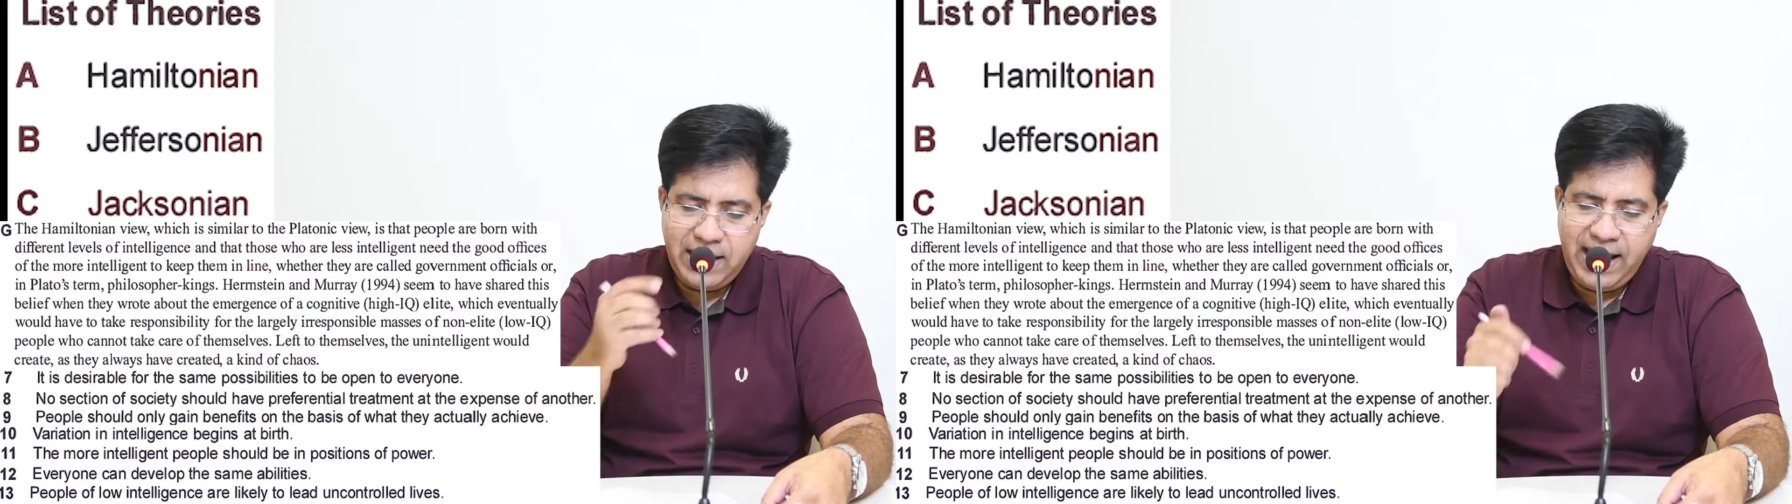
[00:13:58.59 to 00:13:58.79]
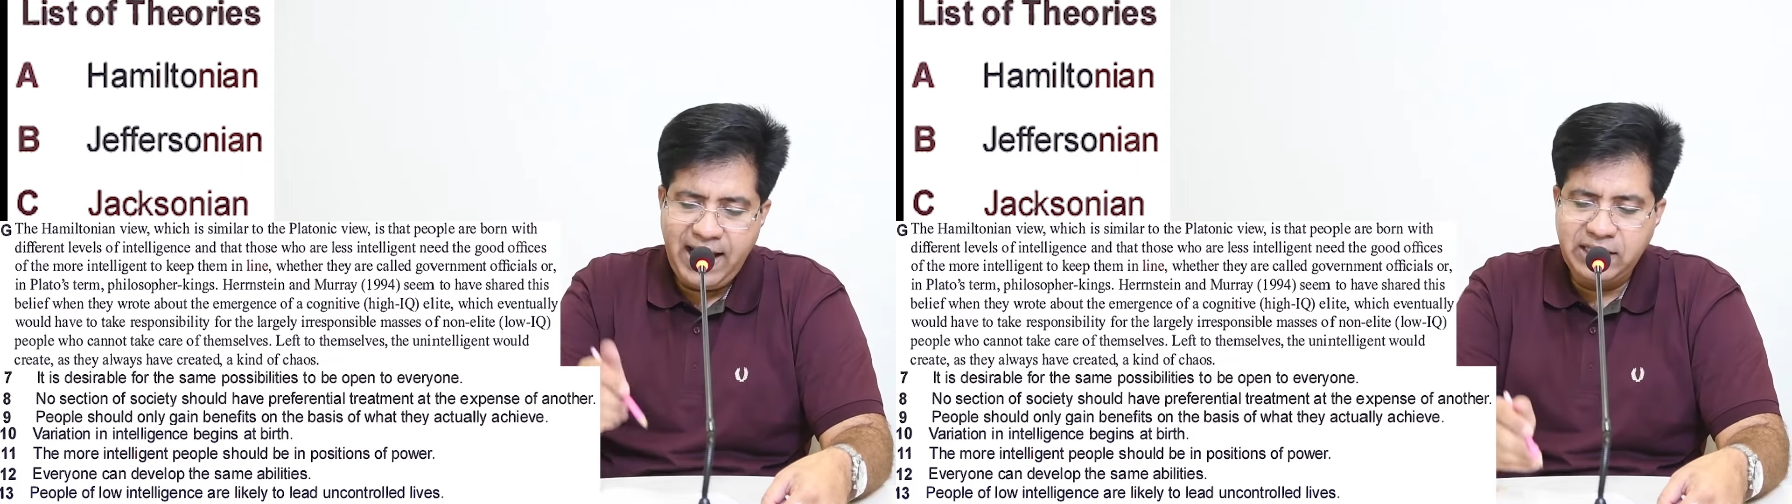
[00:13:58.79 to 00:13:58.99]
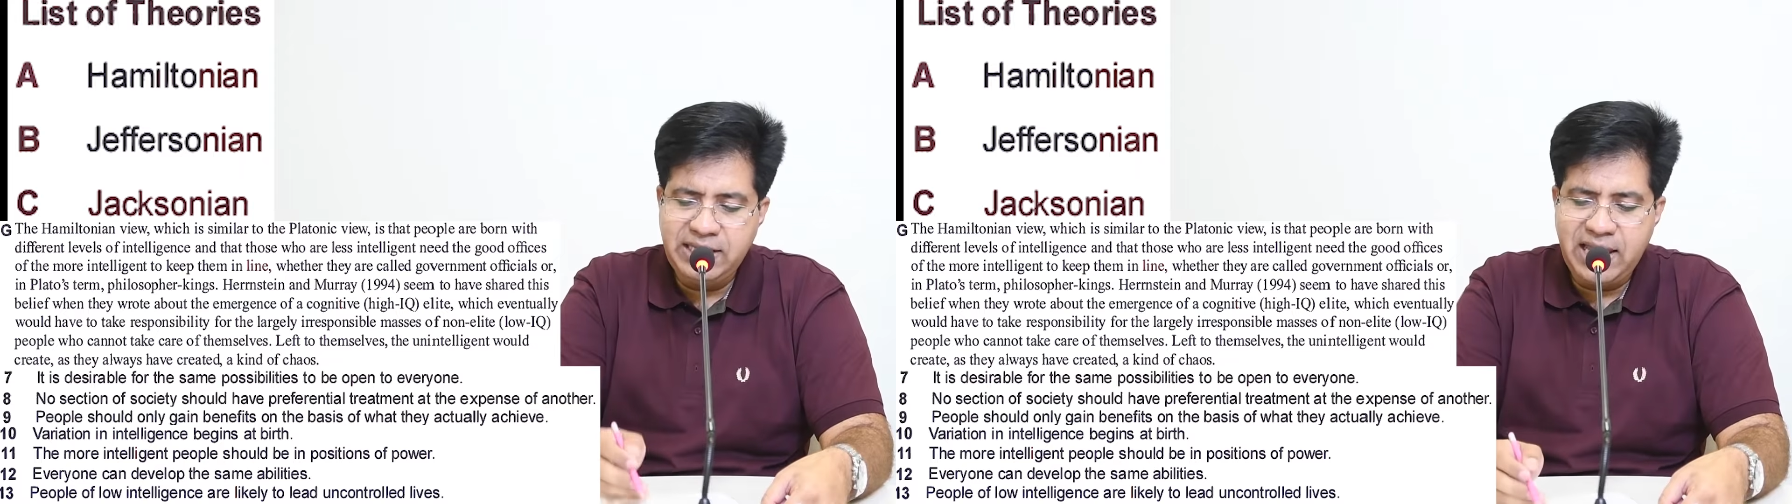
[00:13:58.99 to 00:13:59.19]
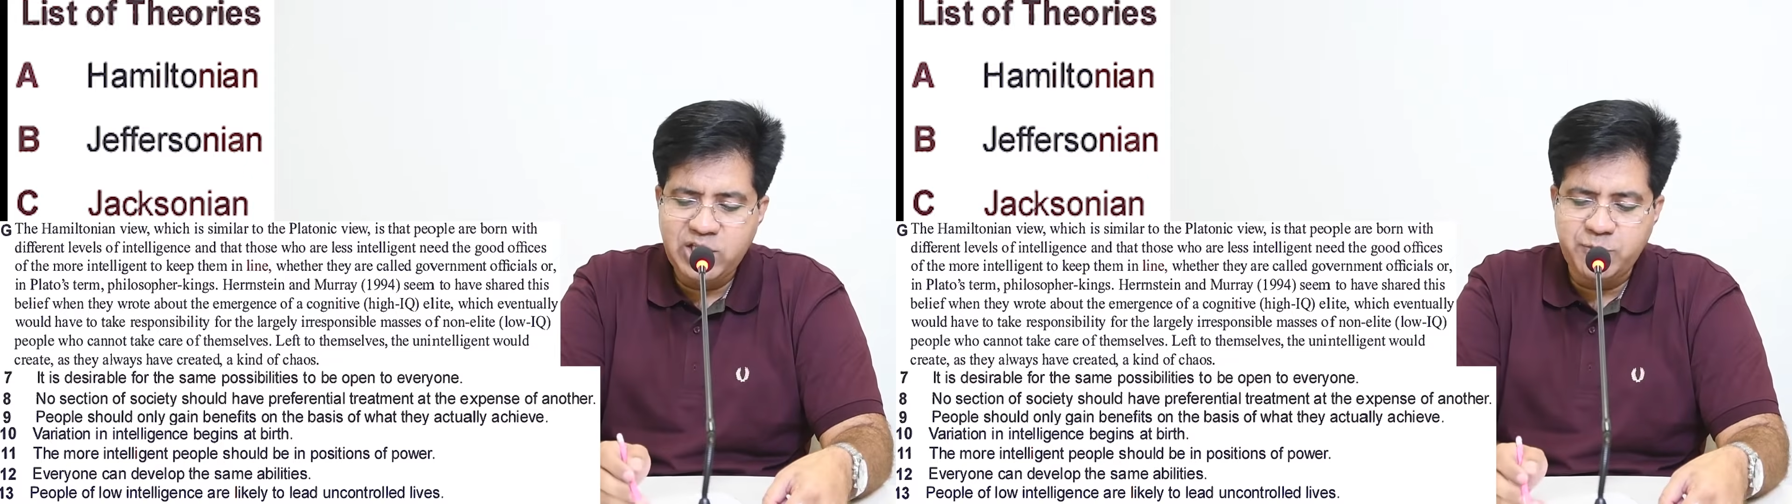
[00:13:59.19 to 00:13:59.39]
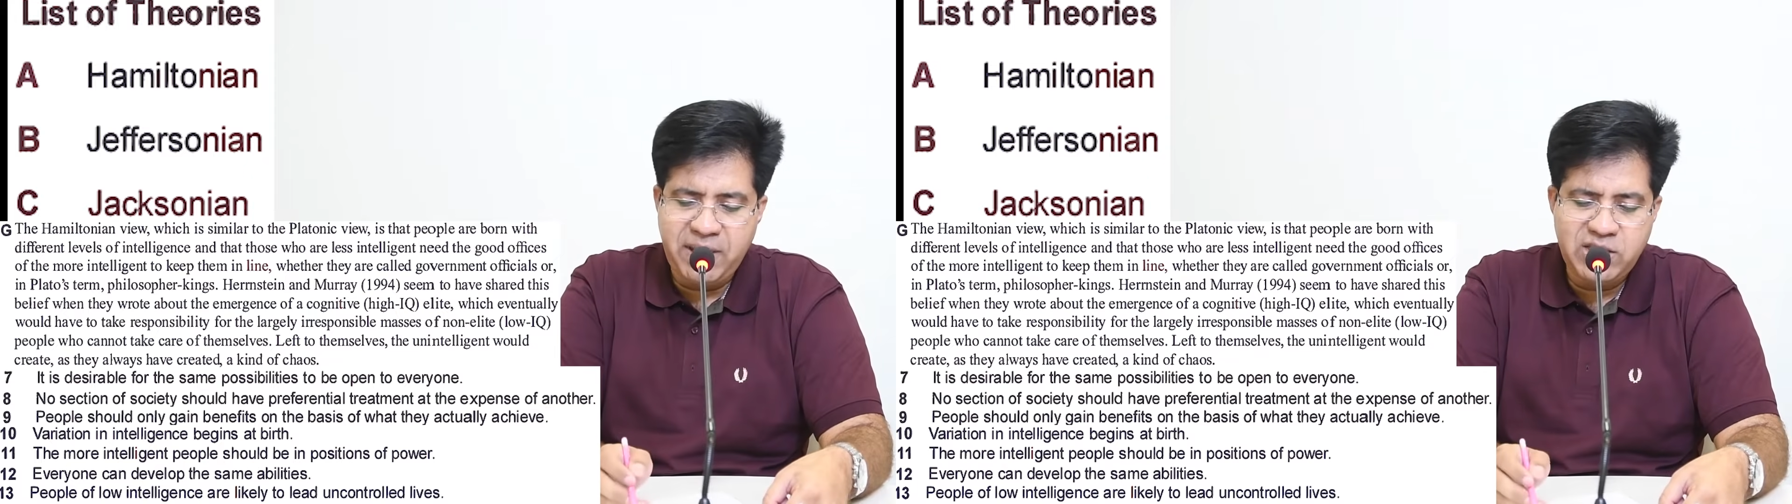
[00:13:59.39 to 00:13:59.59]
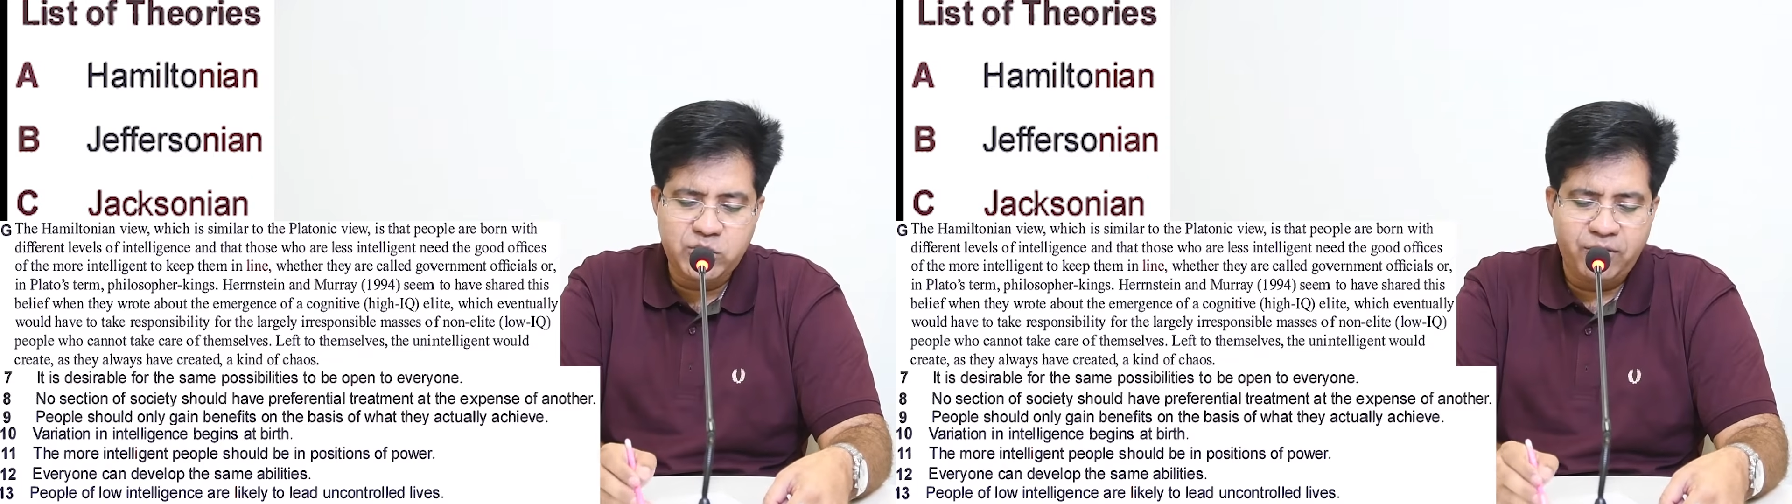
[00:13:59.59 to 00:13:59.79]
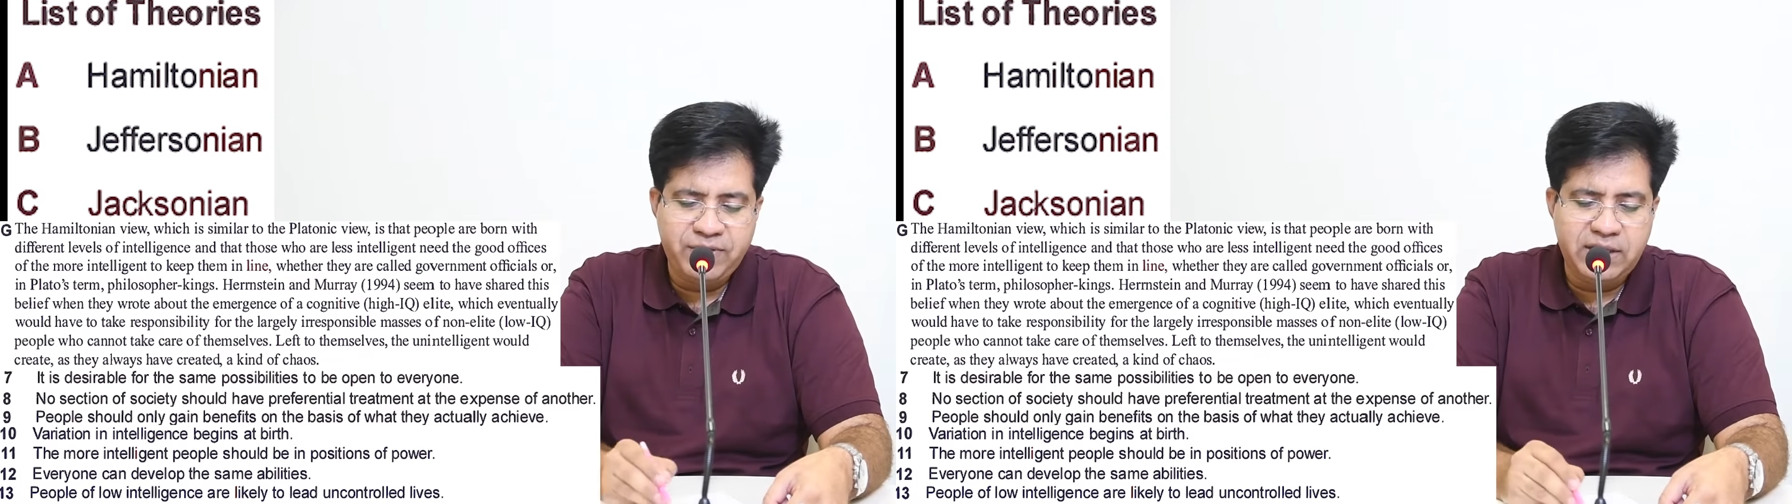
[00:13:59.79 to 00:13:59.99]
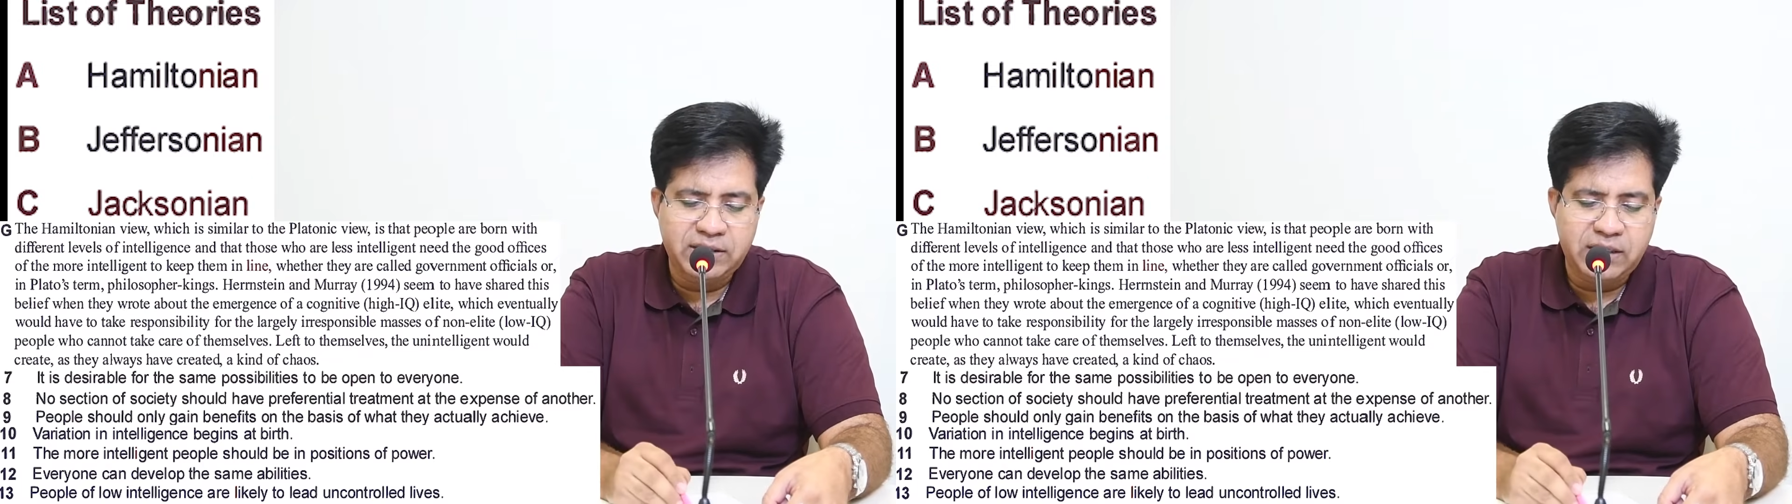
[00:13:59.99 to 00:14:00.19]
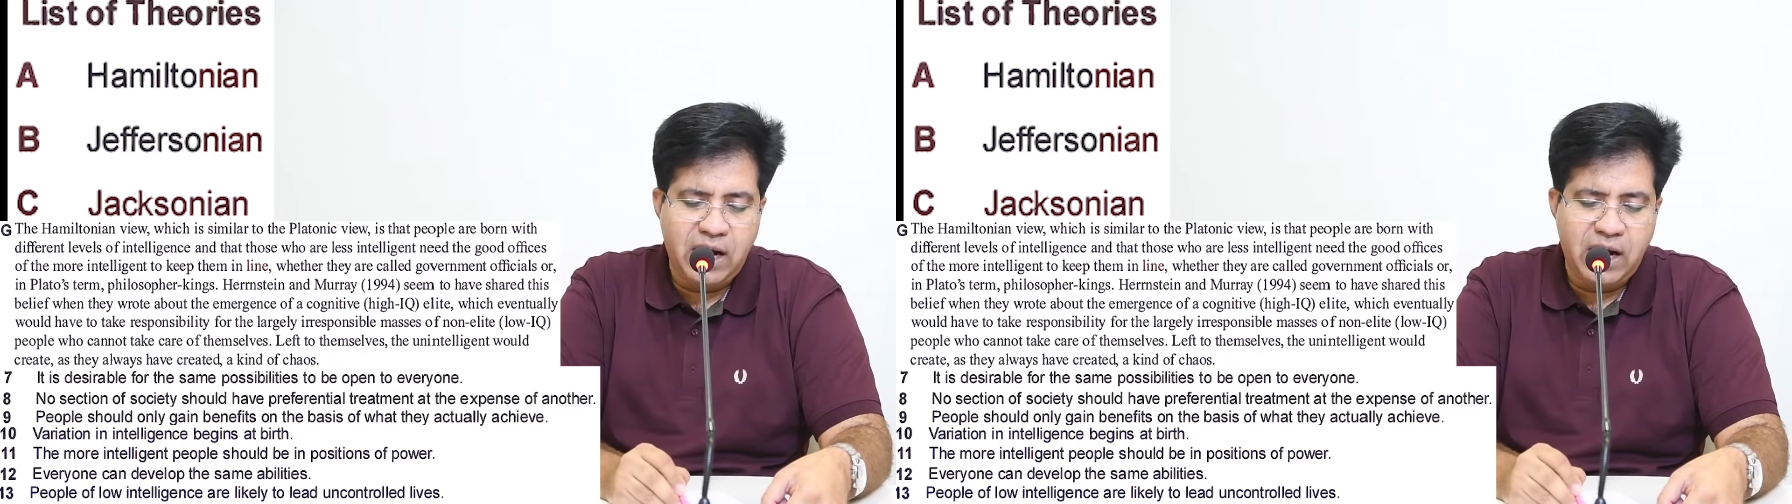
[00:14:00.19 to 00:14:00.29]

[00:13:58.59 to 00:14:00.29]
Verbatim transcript: at the expense of another.